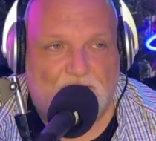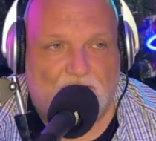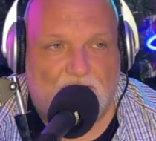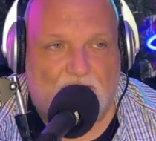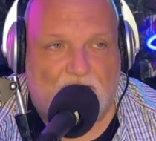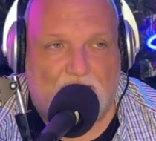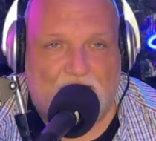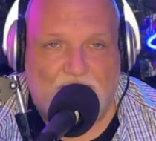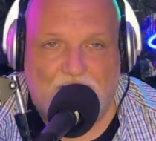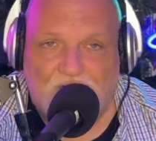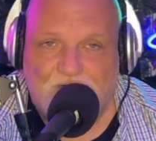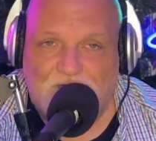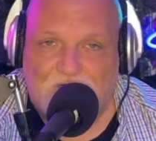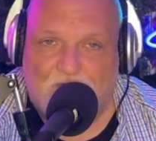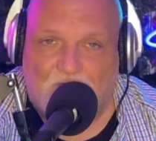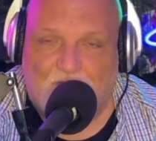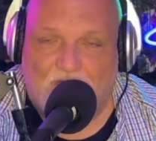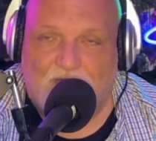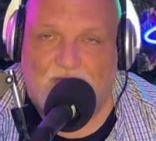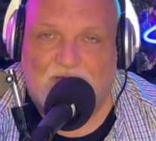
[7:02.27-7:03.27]
I enjoy
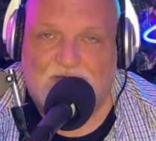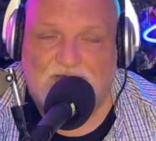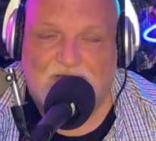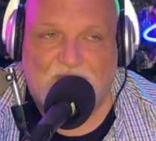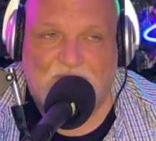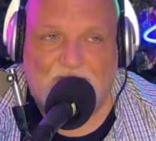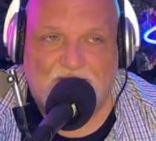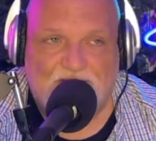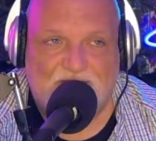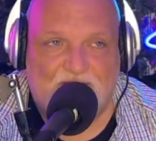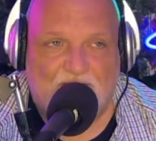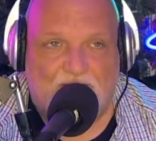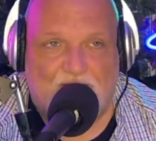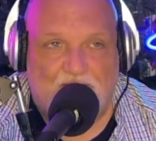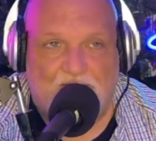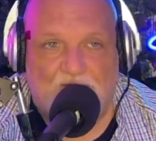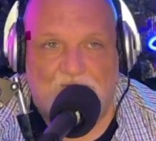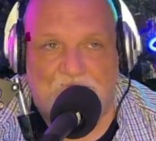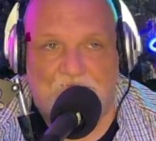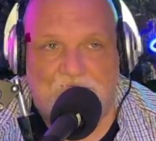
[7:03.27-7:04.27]
it. To me, it's like
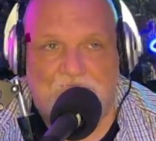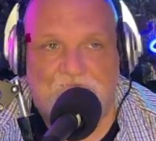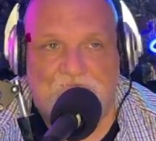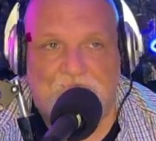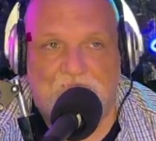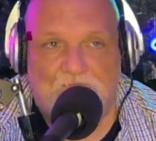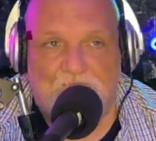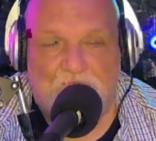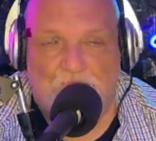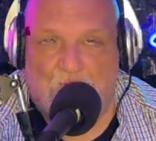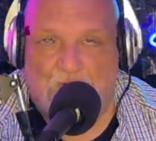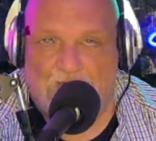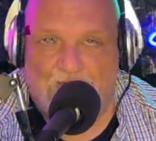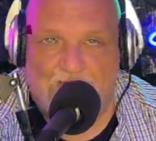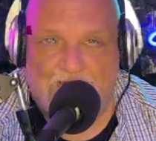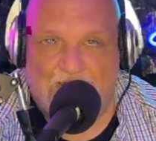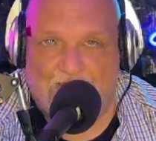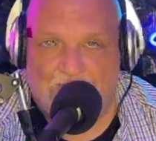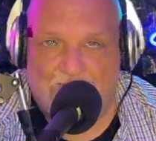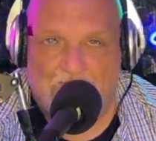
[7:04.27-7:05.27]
putting
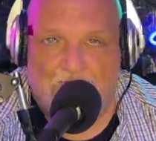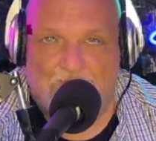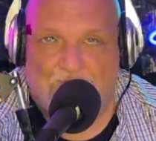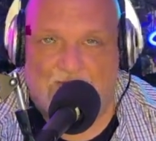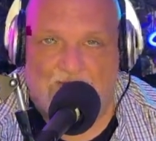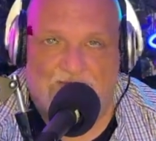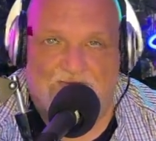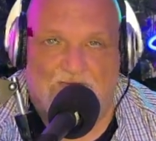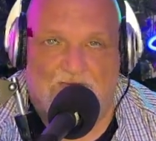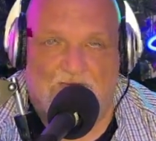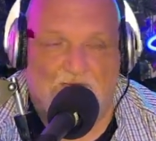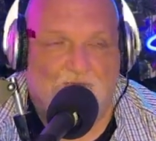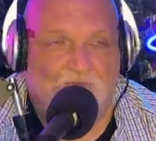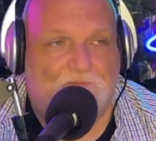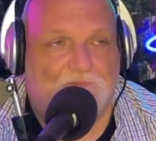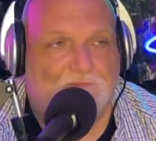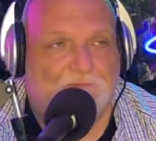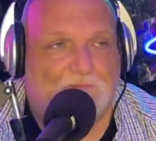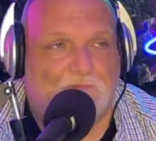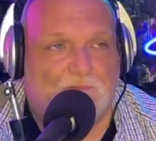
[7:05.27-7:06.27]
together a puzzle,
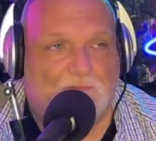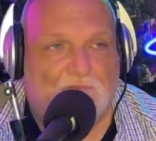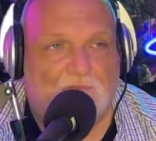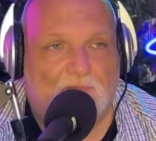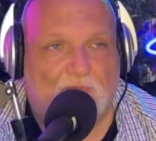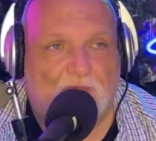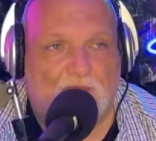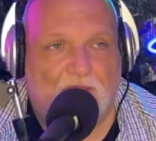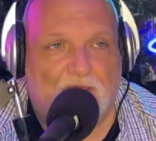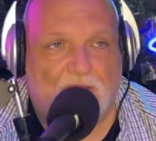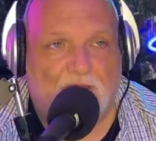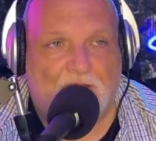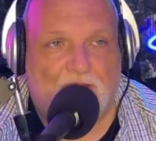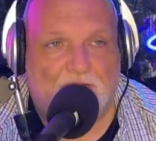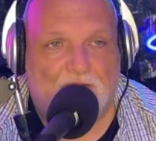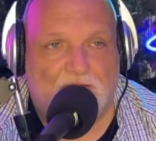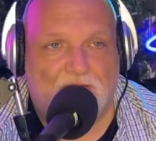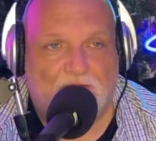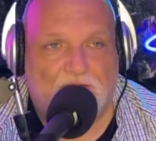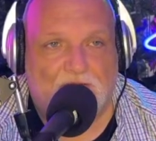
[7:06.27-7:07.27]

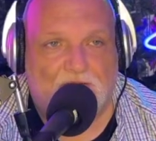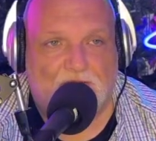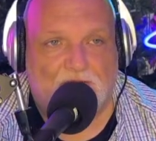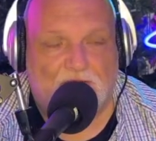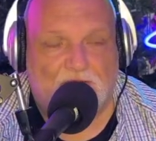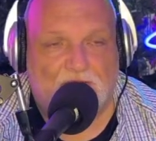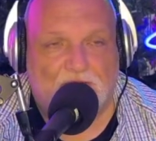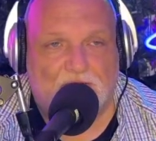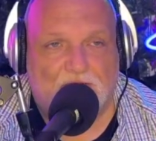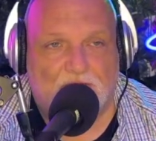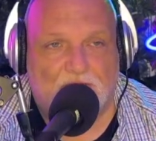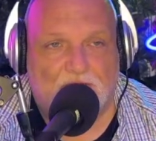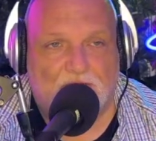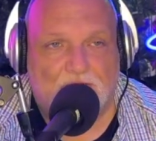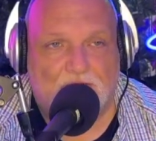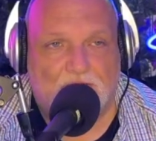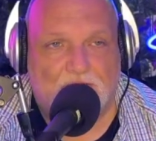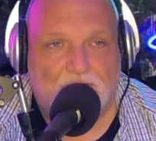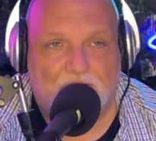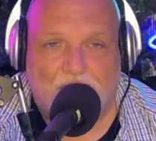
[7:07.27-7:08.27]
and
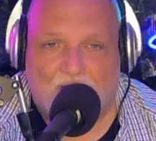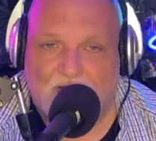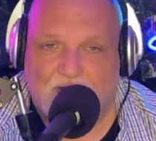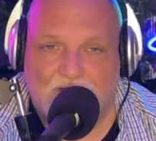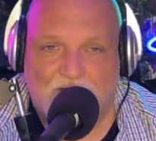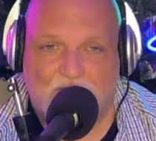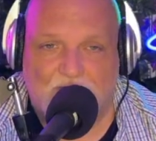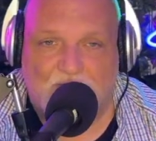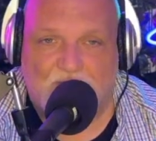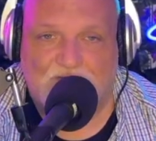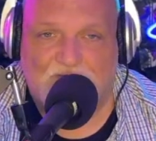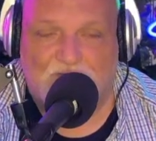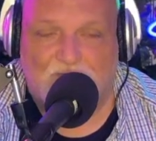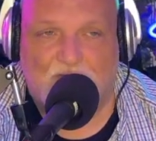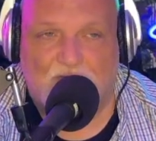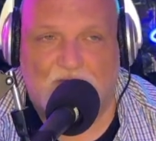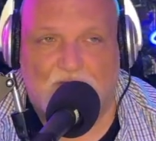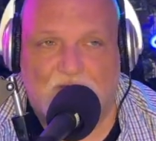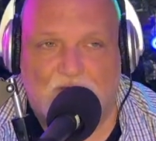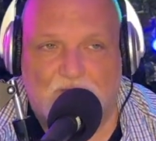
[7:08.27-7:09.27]
you got to get the puzzle
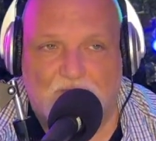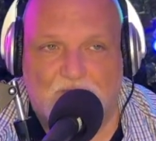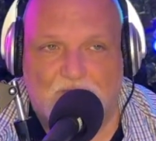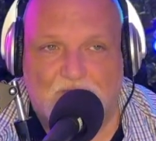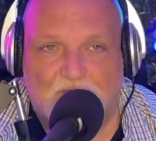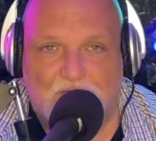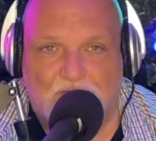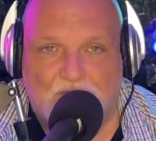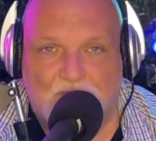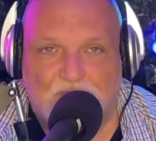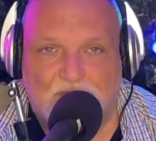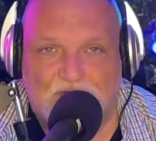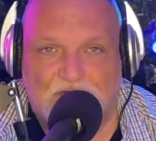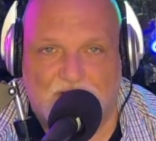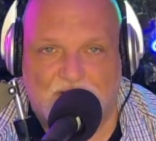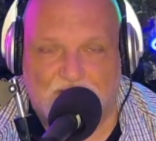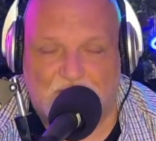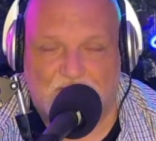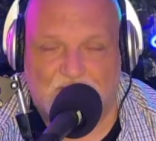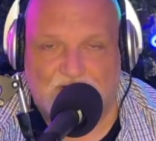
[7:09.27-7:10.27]
right, you get
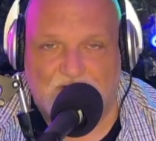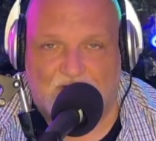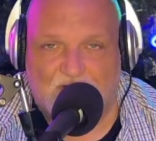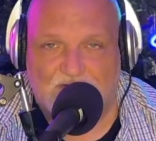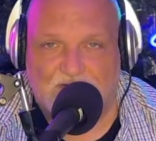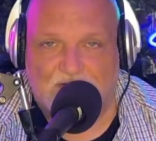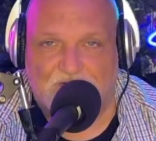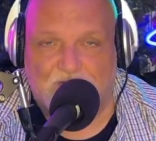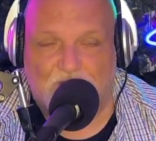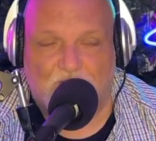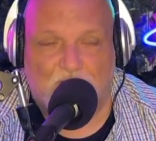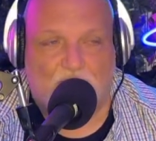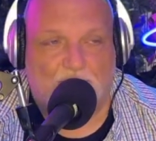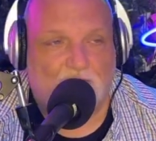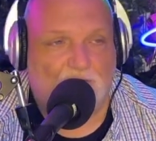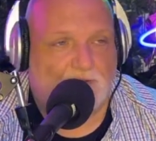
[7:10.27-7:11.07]
the results that you want,